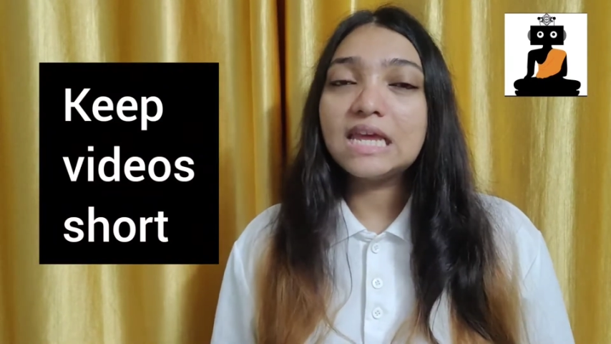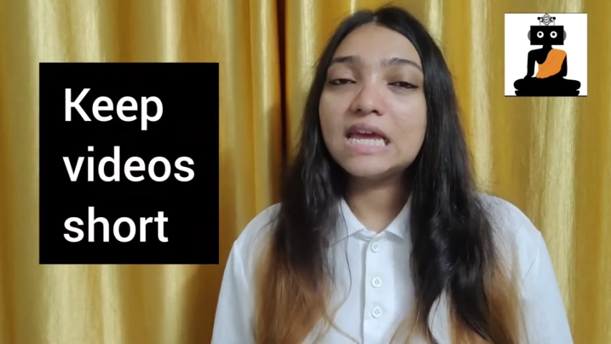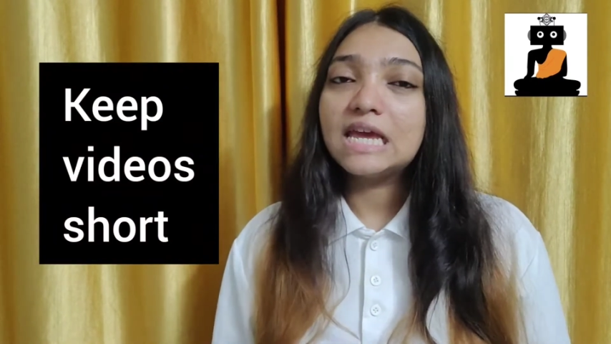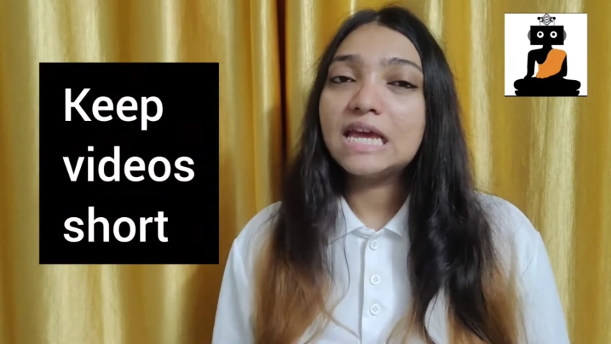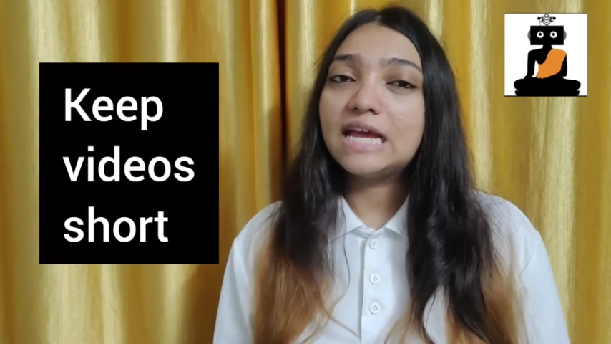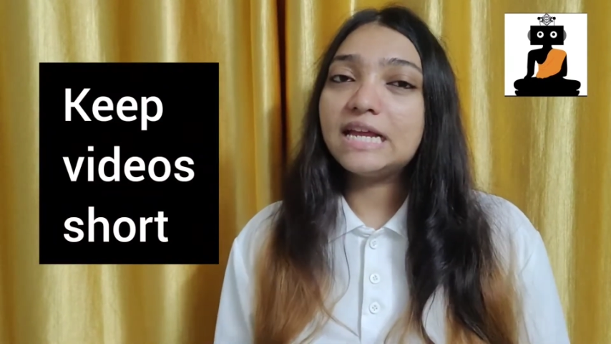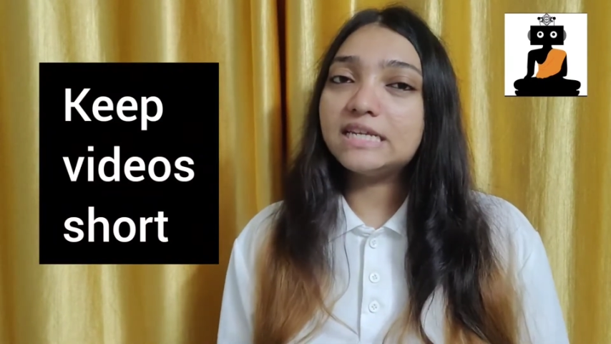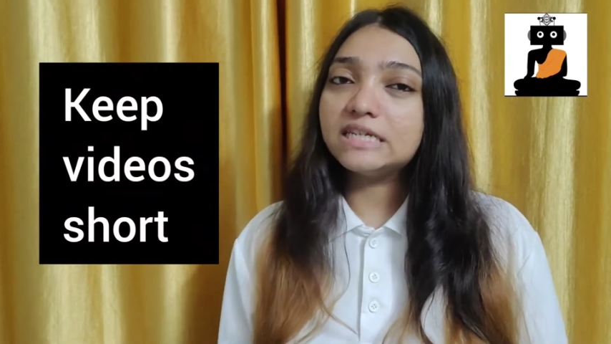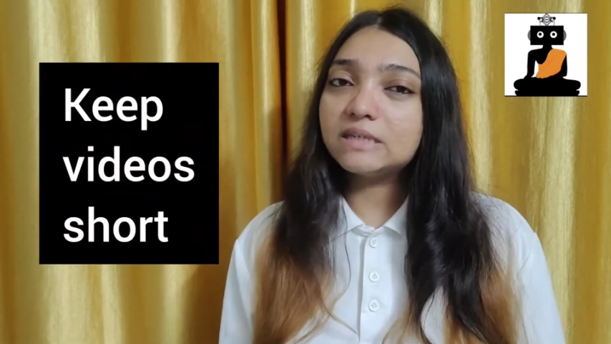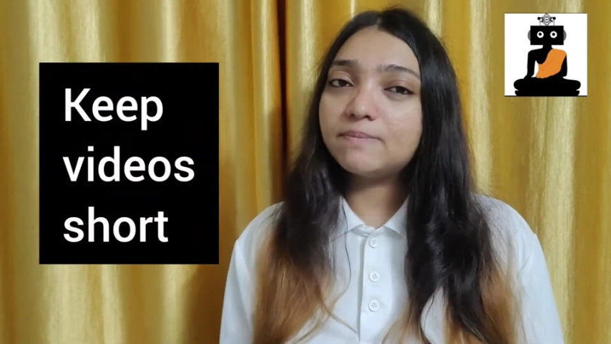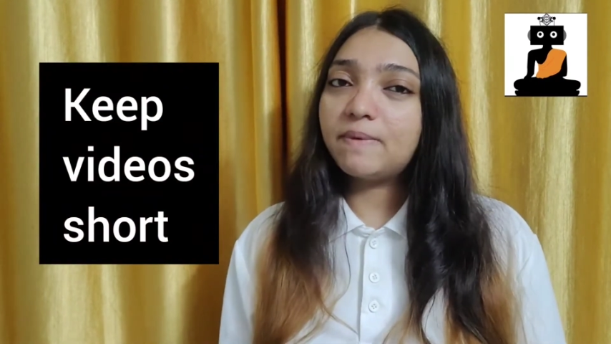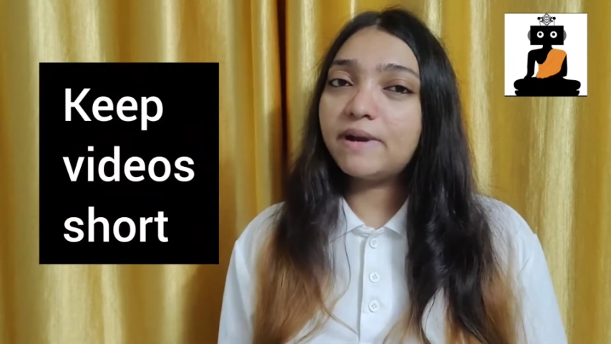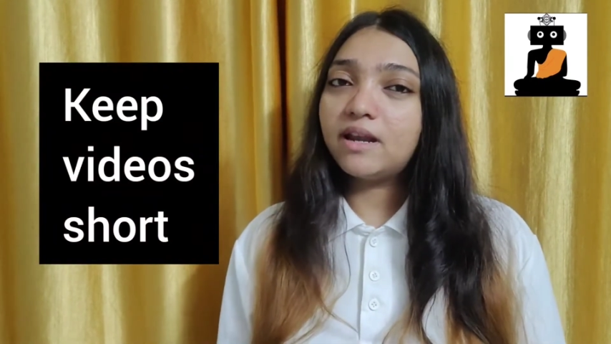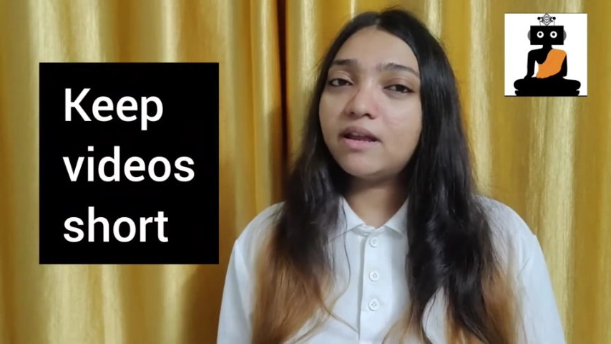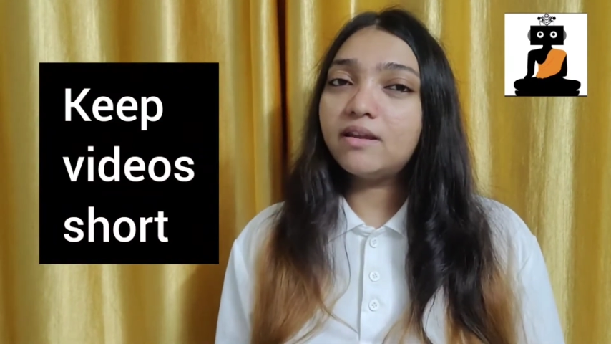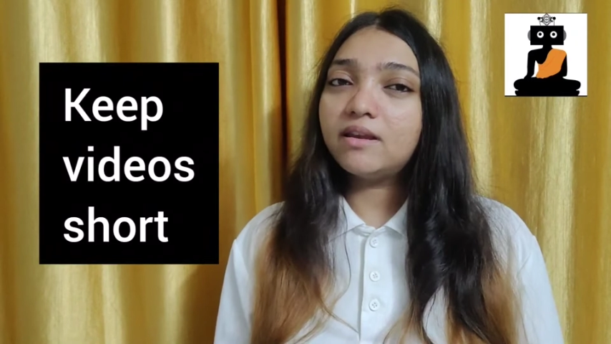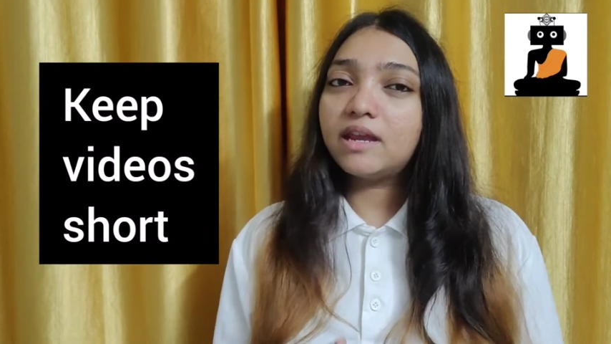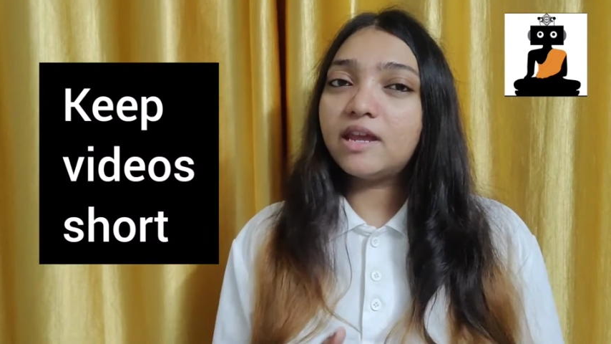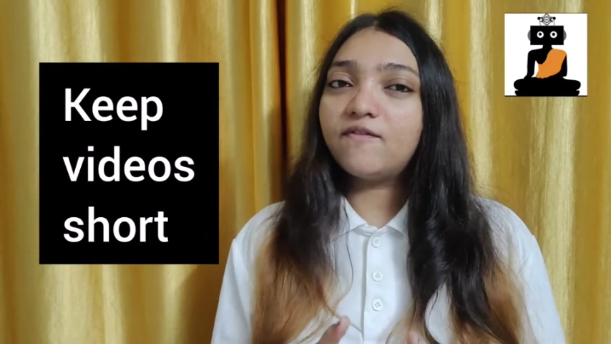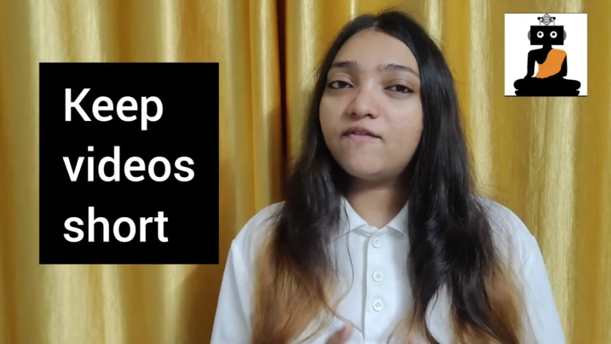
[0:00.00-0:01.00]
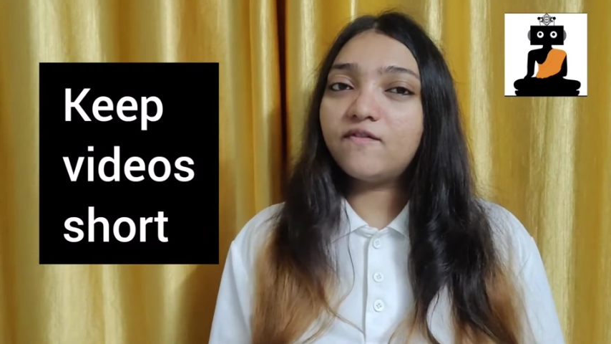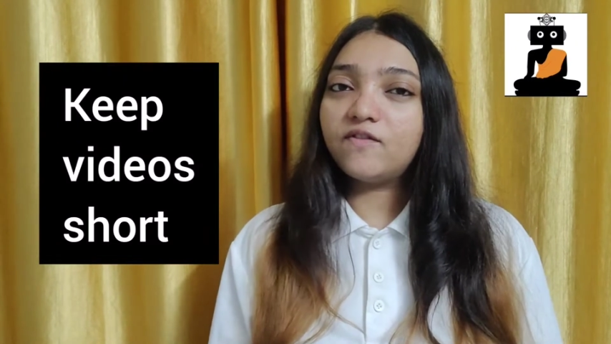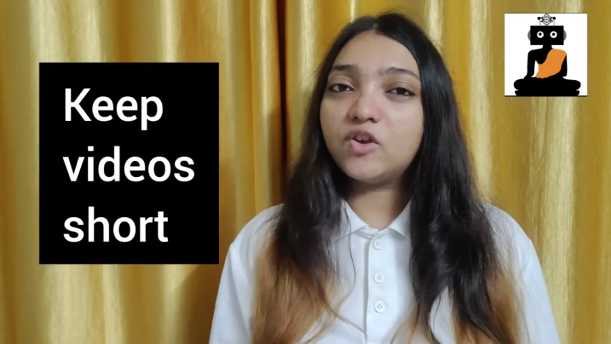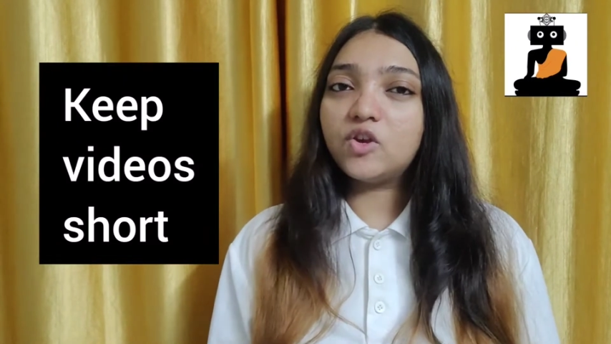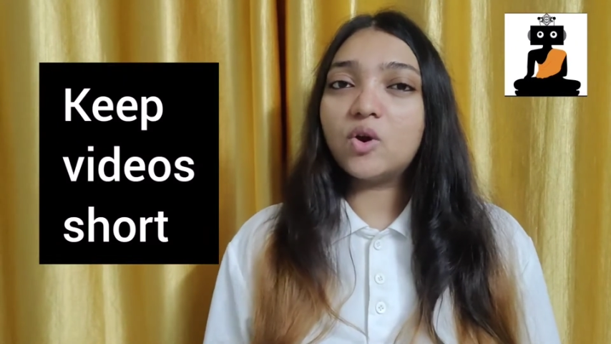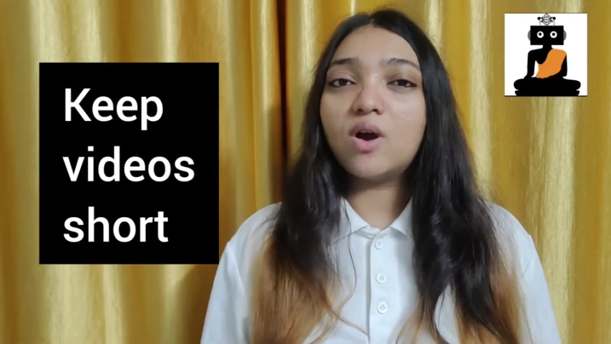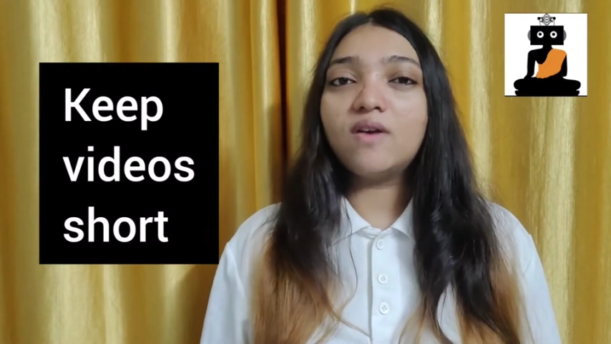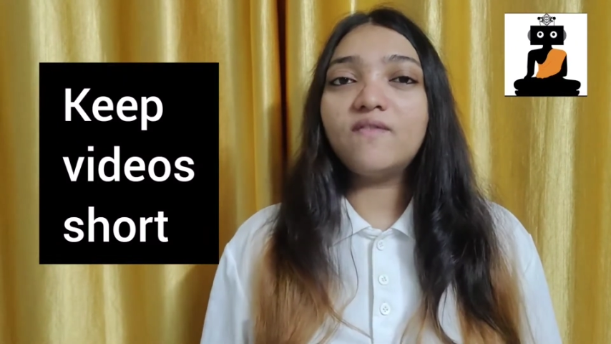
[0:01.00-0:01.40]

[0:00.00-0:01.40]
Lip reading: it is better if your